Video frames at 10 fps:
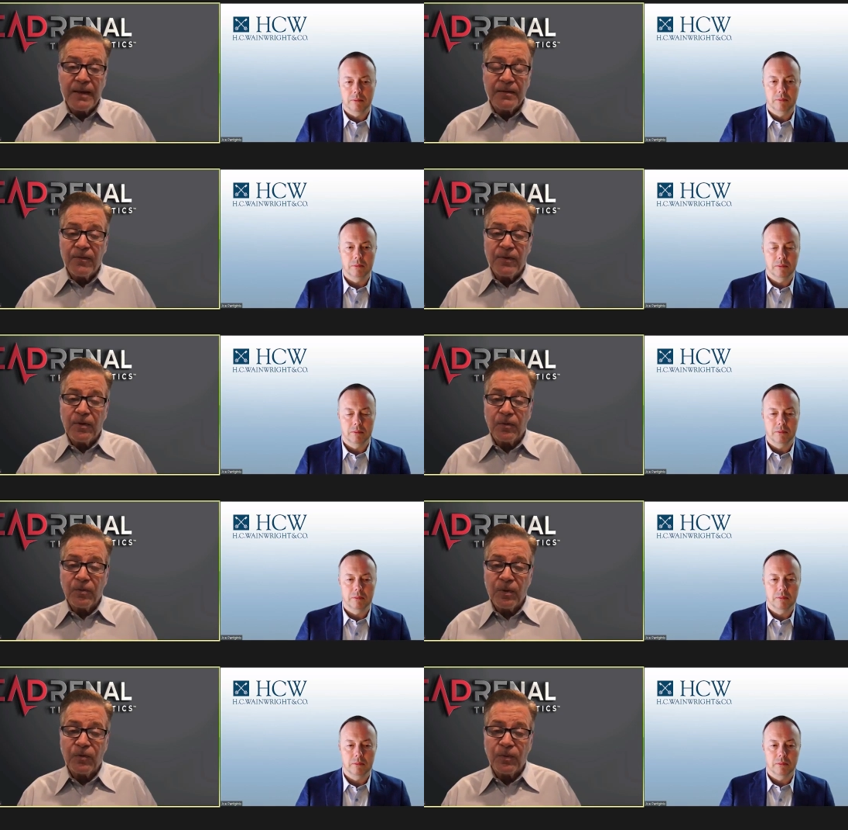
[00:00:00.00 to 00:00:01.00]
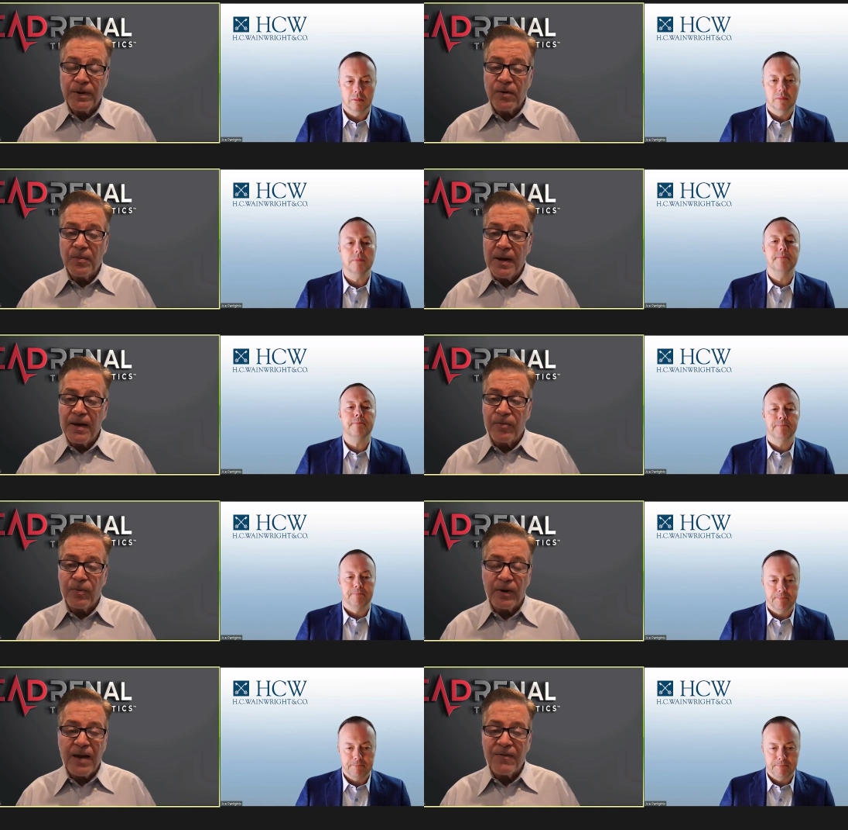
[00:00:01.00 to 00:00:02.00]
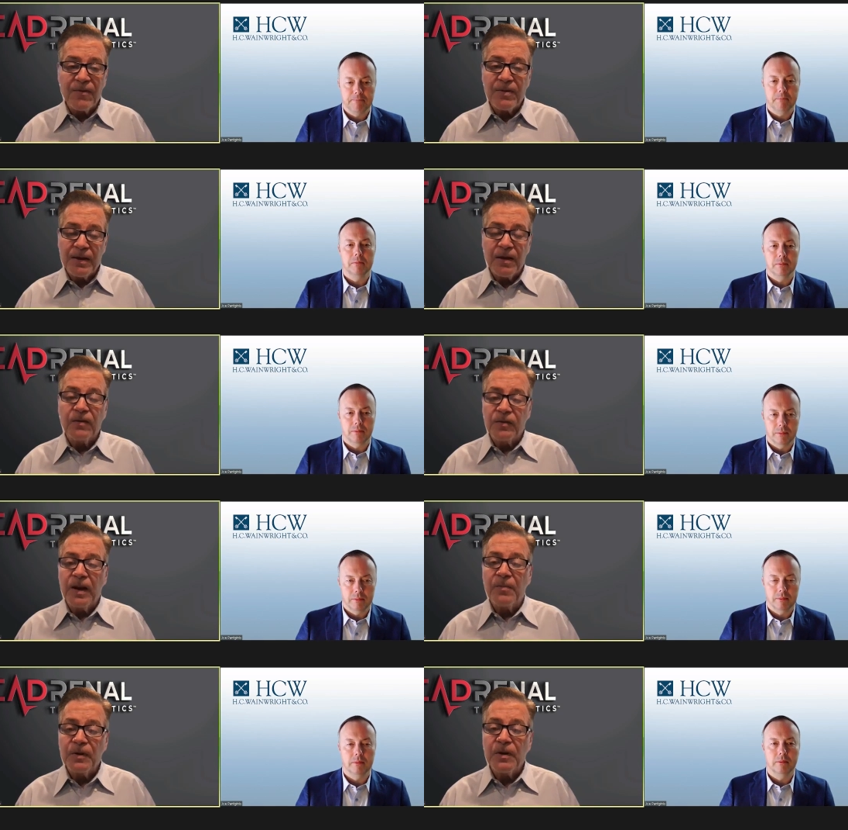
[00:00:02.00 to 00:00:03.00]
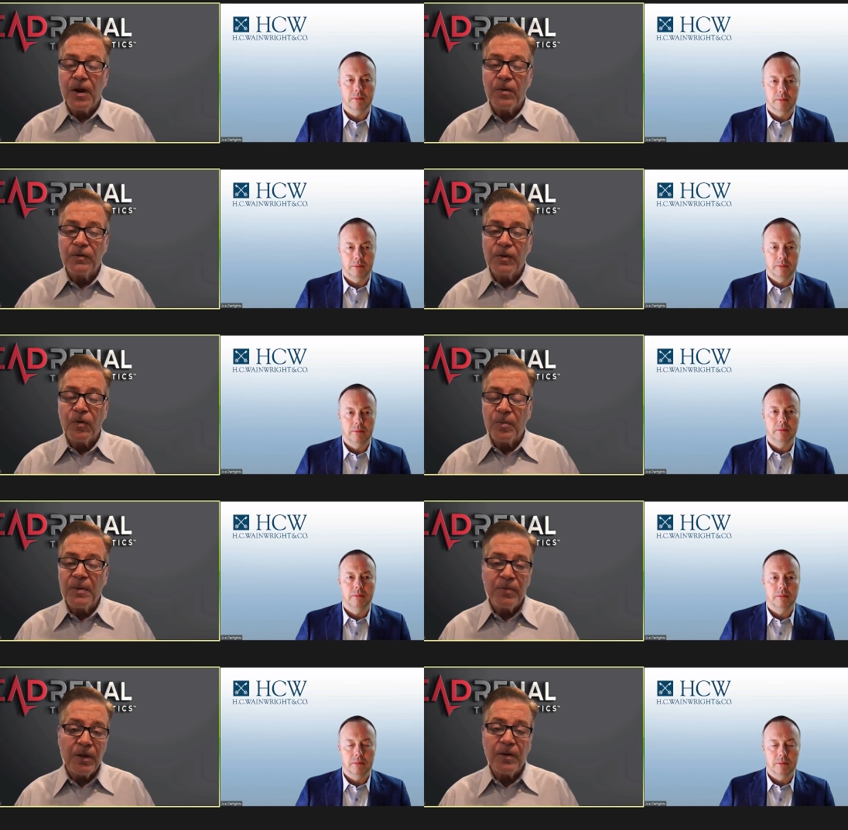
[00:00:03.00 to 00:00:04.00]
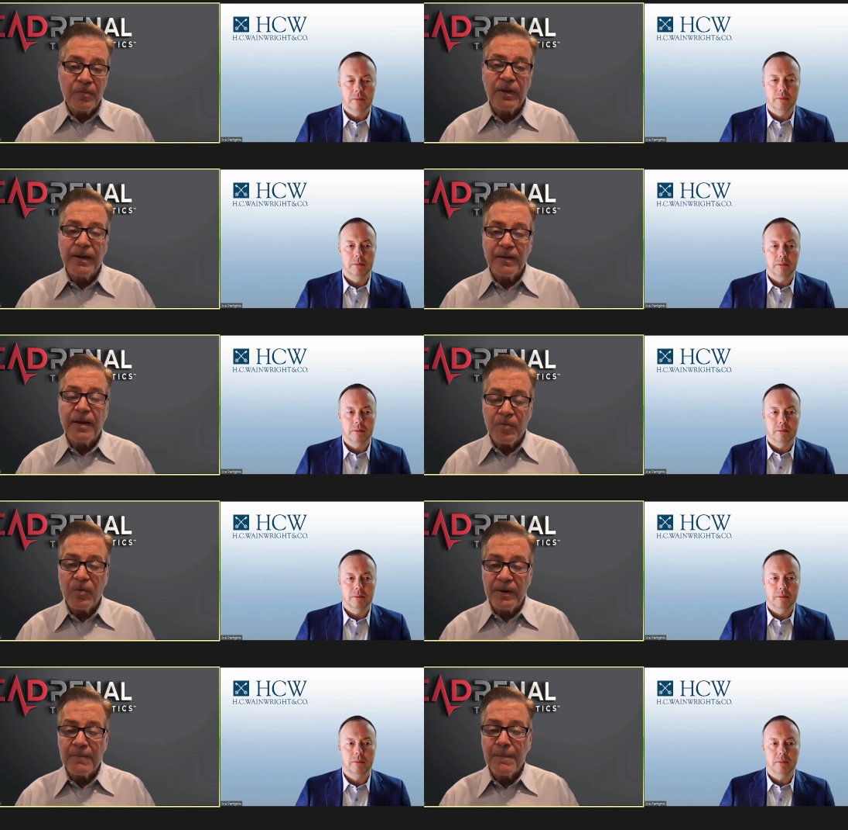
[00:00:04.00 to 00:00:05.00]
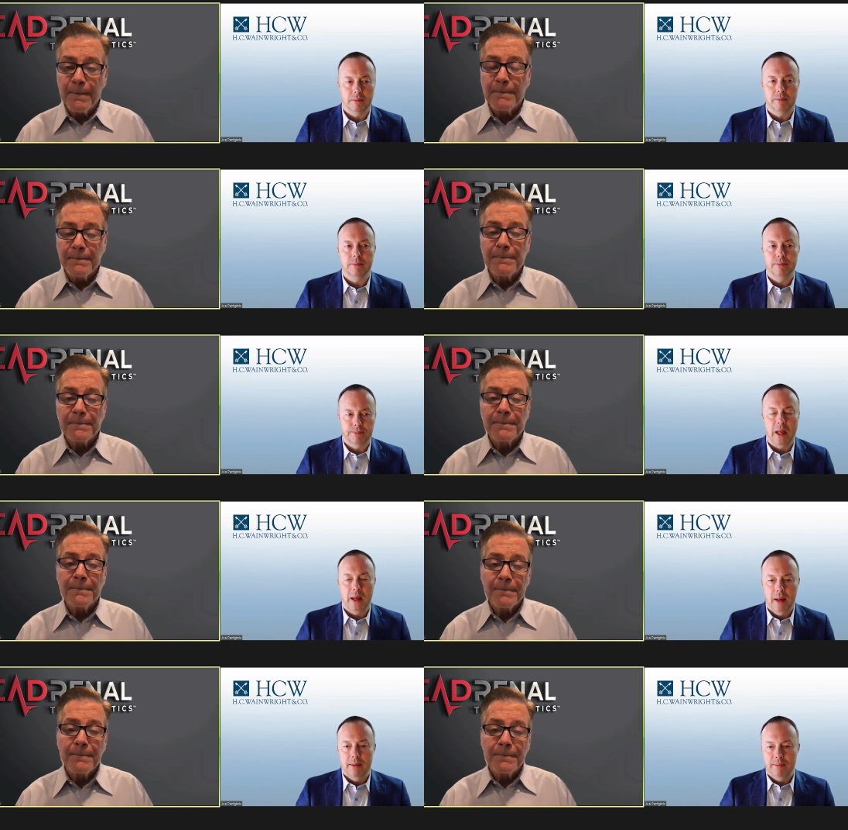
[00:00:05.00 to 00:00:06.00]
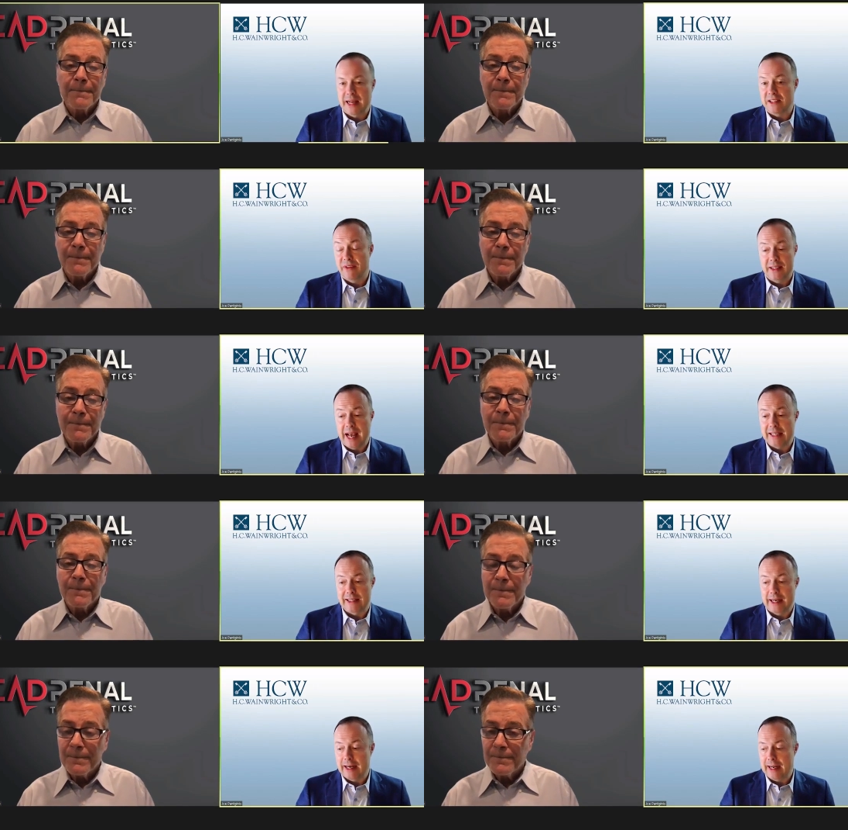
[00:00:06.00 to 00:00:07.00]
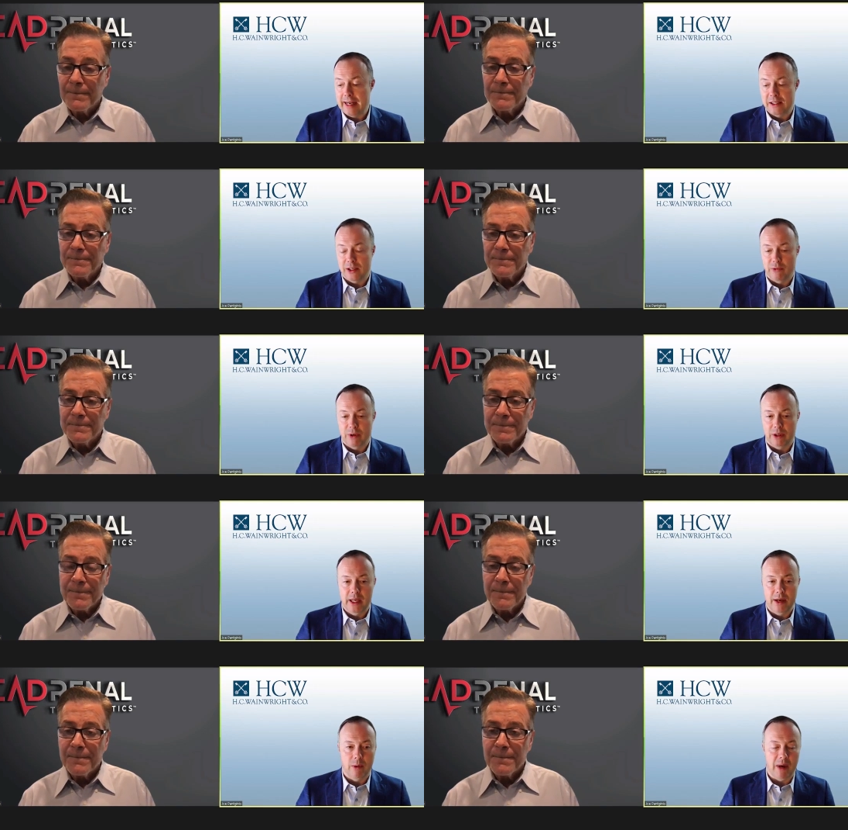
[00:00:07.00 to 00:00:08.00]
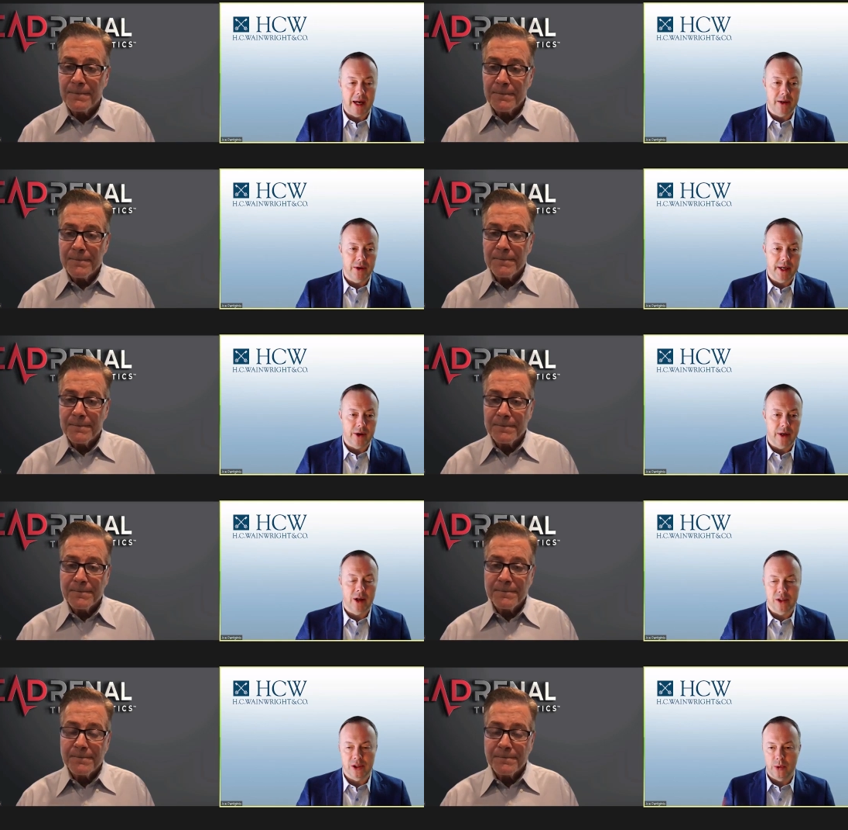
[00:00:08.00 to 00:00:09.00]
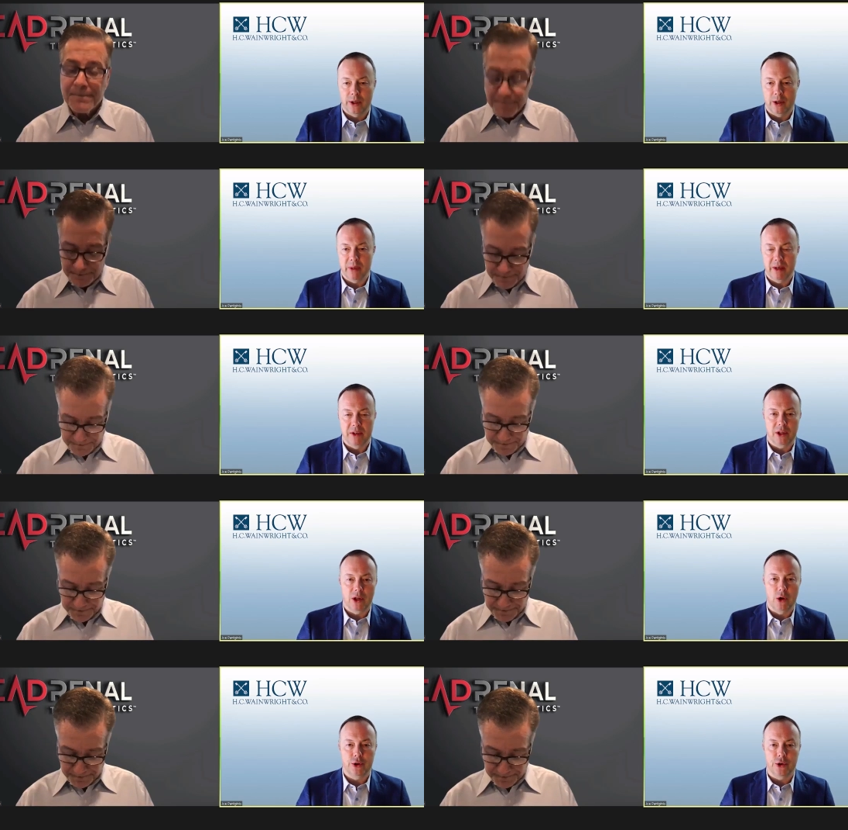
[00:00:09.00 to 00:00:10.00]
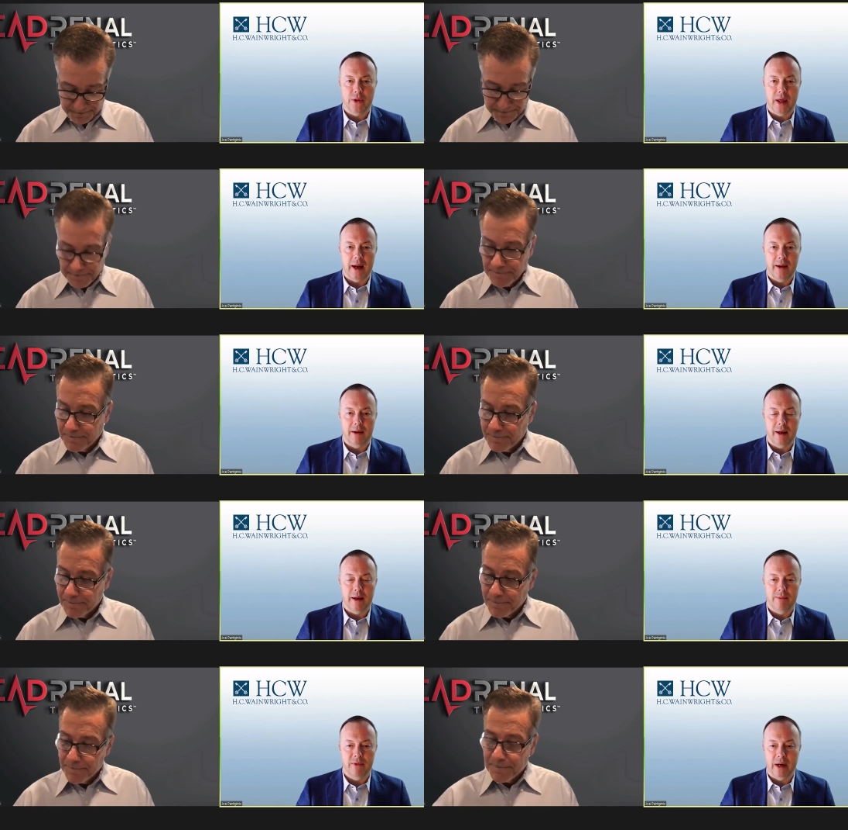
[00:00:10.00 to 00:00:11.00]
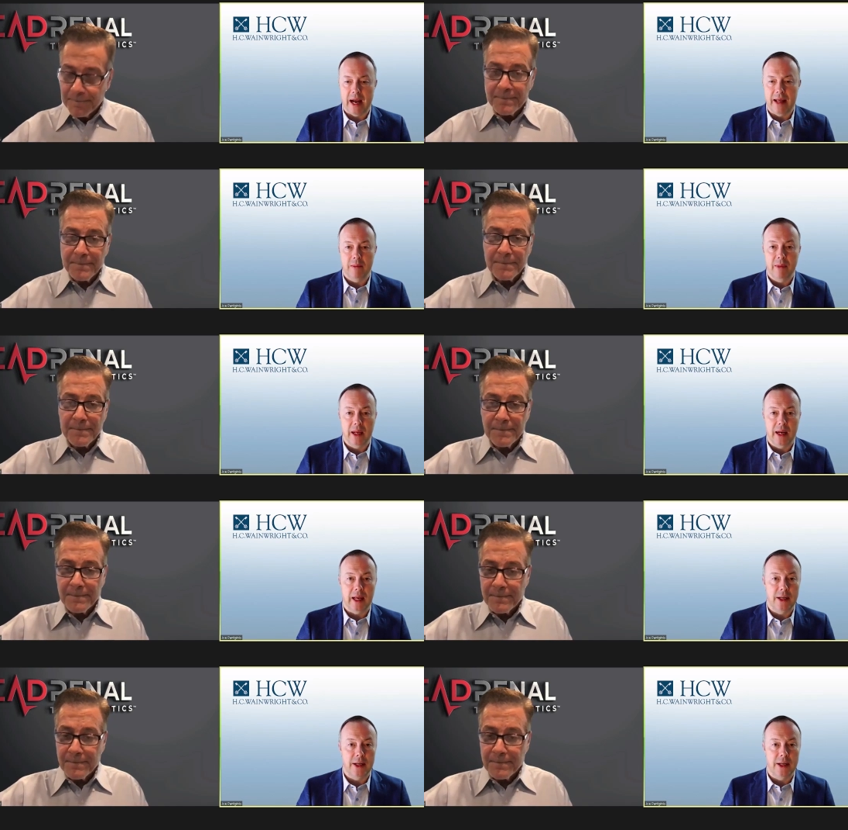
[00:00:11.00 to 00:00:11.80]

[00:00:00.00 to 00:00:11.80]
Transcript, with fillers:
Speaker 1: difficult. Once we know the path, we're going to have everything else set up to go. And so it'll be plug and play at that point.
Speaker 2: That's fantastic. And I guess a real key reminder here, and also a little bit of disclosure that I um, forgot in the beginning, I